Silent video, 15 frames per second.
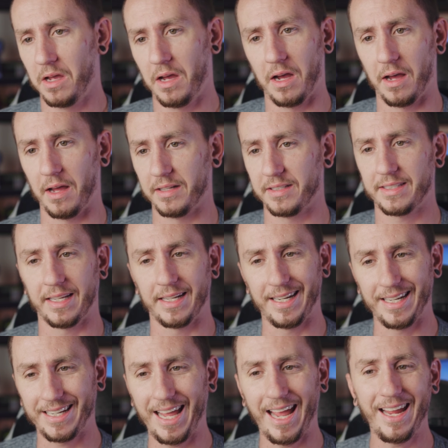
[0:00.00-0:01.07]
It's
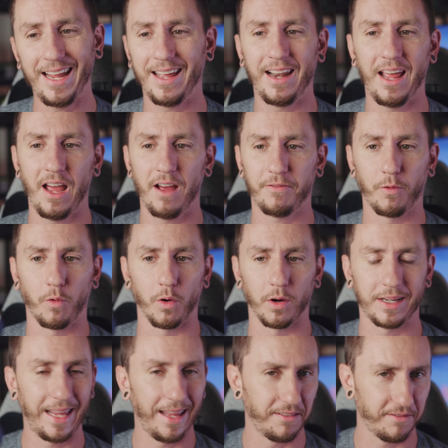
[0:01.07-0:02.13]
the K&F or
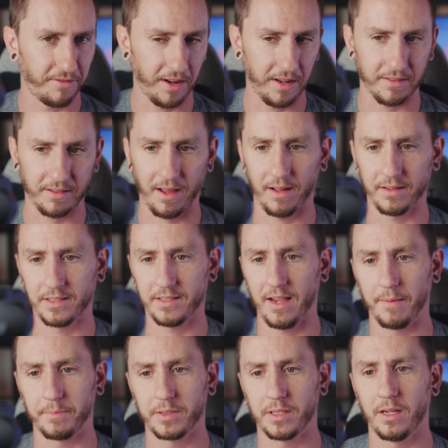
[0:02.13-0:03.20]
K&F
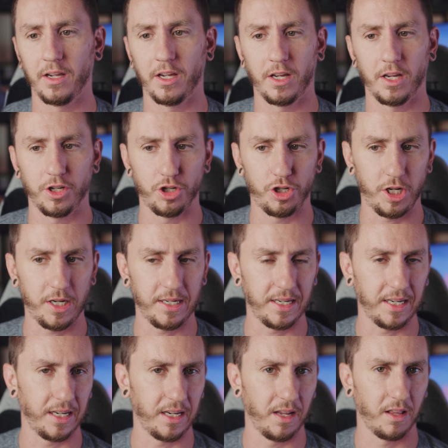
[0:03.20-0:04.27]
Concept
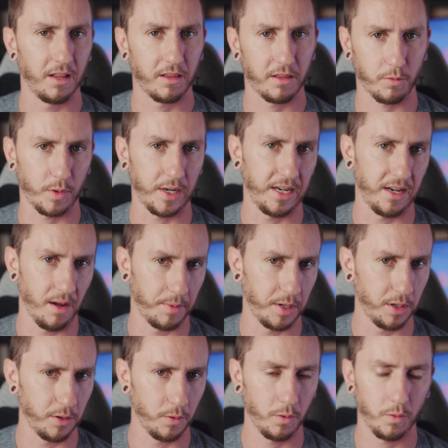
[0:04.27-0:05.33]

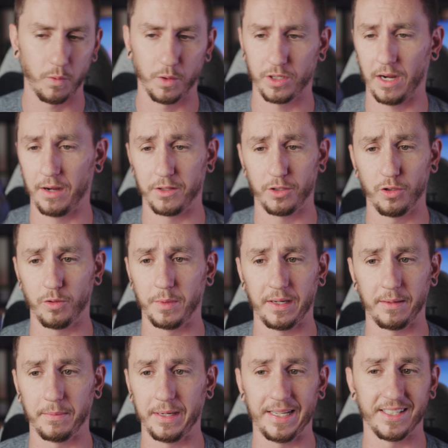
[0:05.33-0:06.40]
GD3W, which I'm
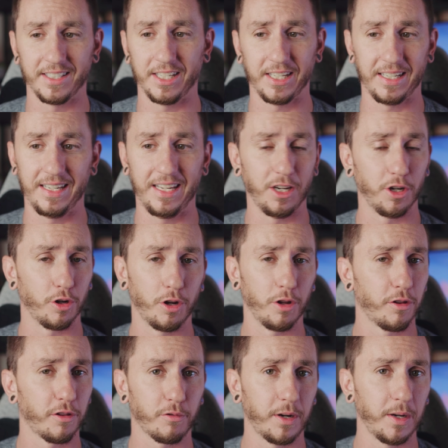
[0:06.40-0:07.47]
assuming means
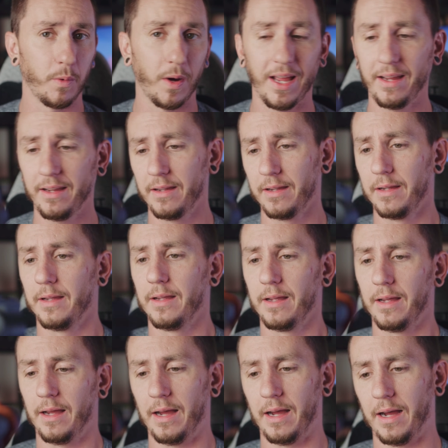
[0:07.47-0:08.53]
geared three-way.
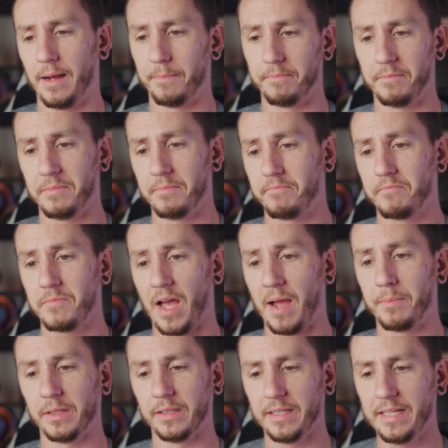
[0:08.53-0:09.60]
I
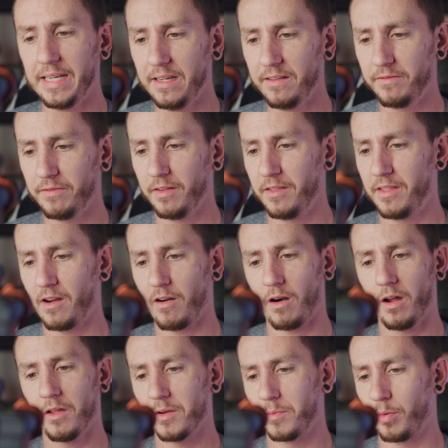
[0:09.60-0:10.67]
believe there
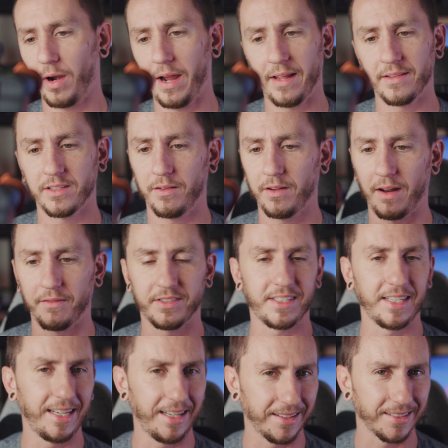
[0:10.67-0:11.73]
are other brands of it. I've
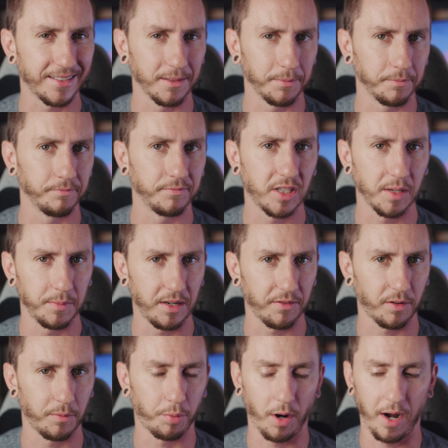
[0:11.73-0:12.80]
seen some
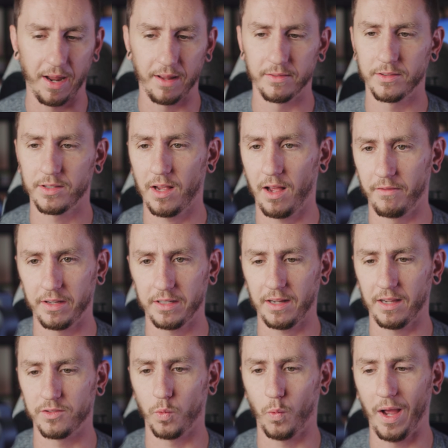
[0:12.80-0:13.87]
different brands of it
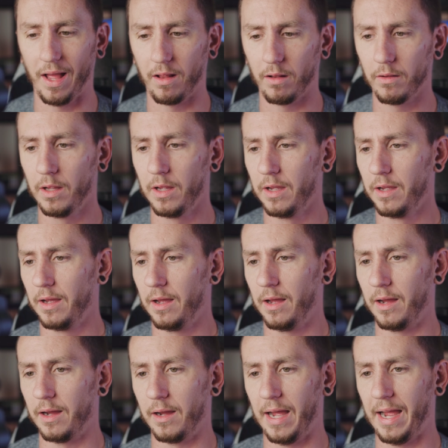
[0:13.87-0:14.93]
as well
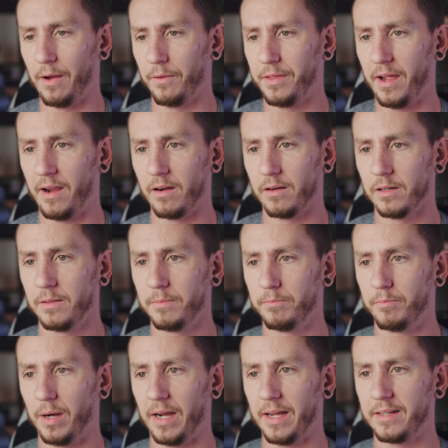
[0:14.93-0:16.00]
out there,
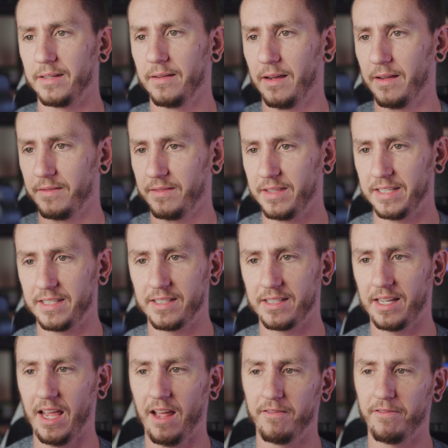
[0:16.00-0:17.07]
but this is
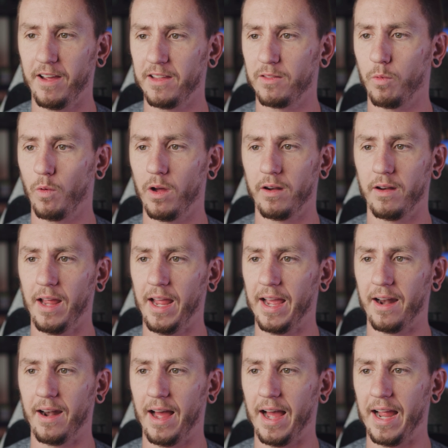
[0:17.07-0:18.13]
the K&F one,
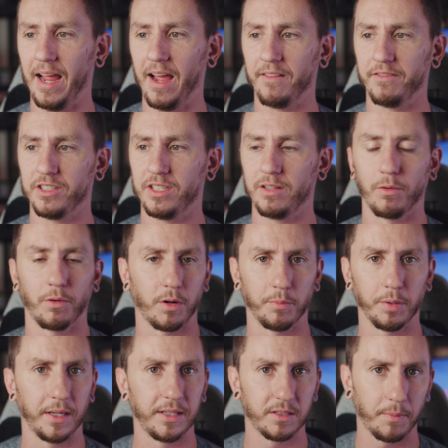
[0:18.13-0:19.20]
and I have zero
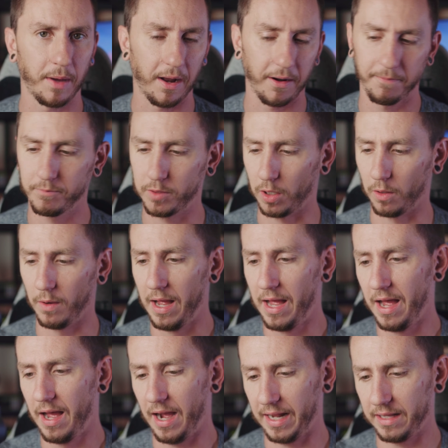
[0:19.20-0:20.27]
complaints about it. So
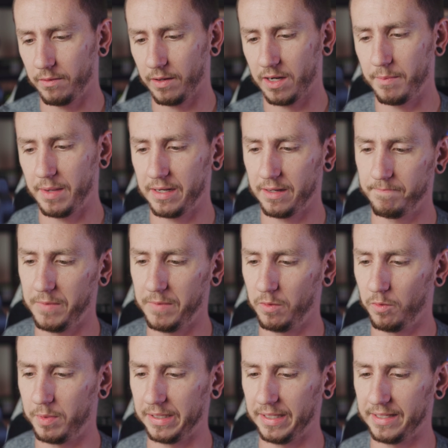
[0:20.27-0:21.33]
highly recommend It
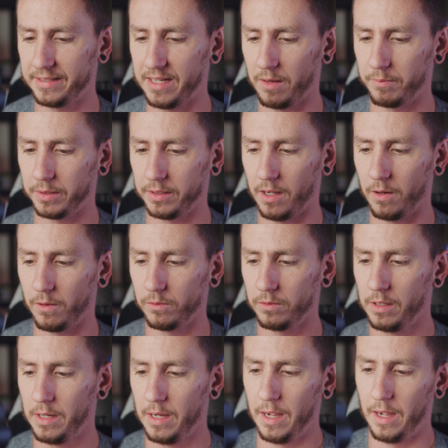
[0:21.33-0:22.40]
will be linked down below.
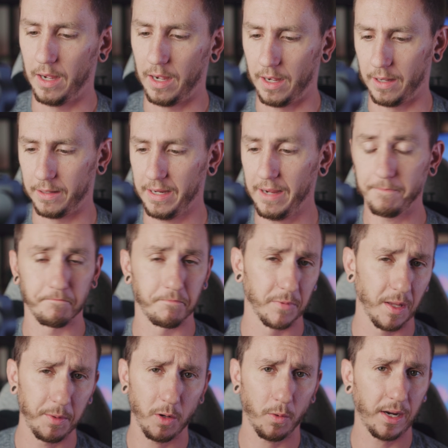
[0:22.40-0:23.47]
Yeah,
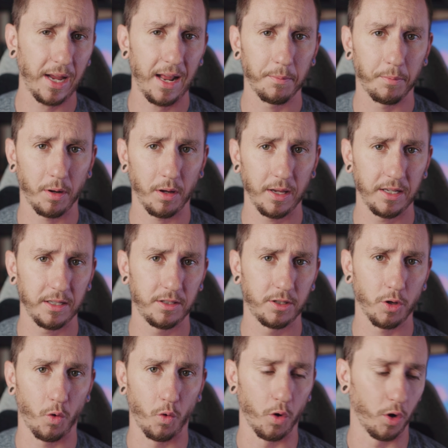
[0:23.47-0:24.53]
let me know what kind of ball
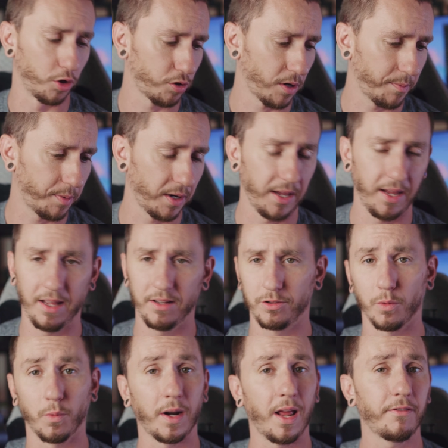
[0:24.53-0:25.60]
heads or tripod
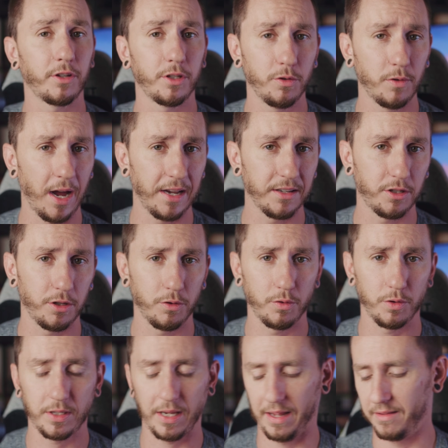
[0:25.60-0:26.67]
heads or whatever you guys
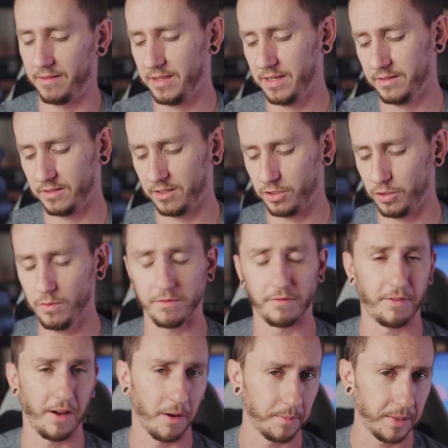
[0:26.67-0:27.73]
use and things that you have
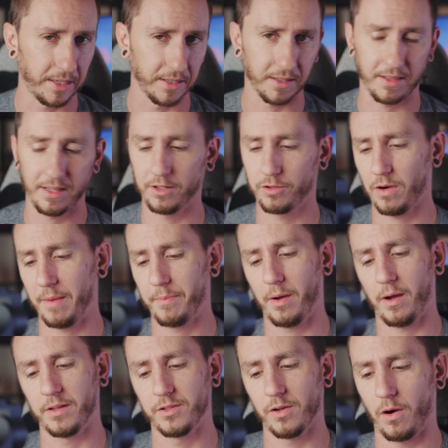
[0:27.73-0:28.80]
found, because I think
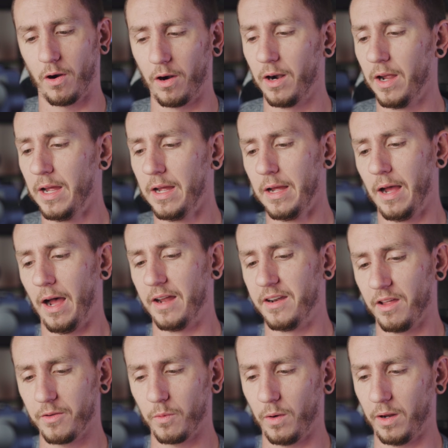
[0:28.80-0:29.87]
tripods are
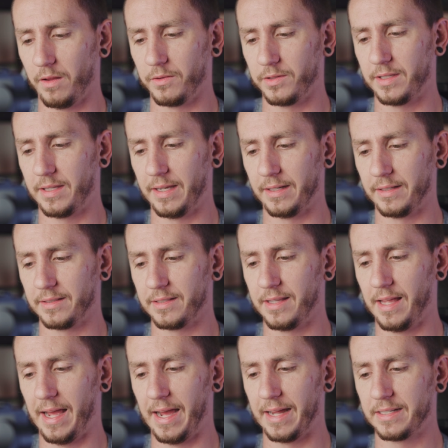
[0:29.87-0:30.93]
another one of those things
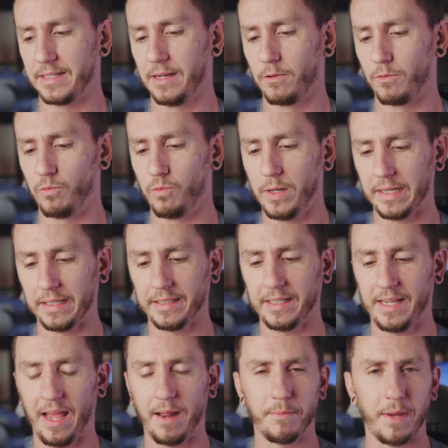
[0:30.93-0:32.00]
that really
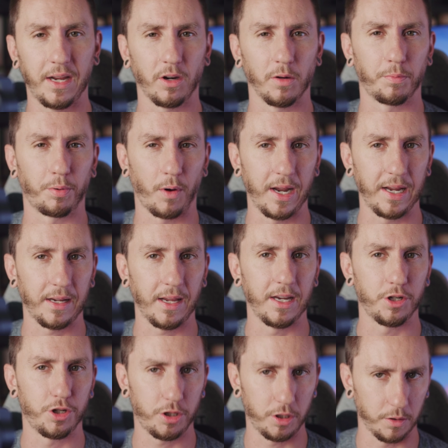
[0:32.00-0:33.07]
can make or break
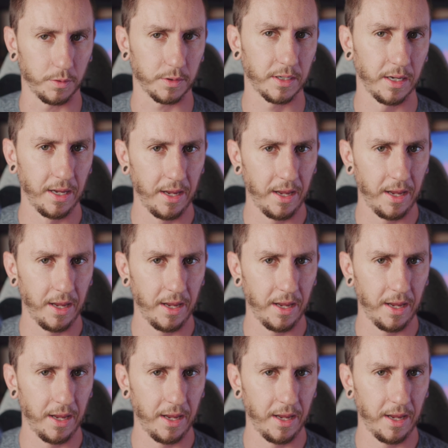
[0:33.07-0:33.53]
a shoot,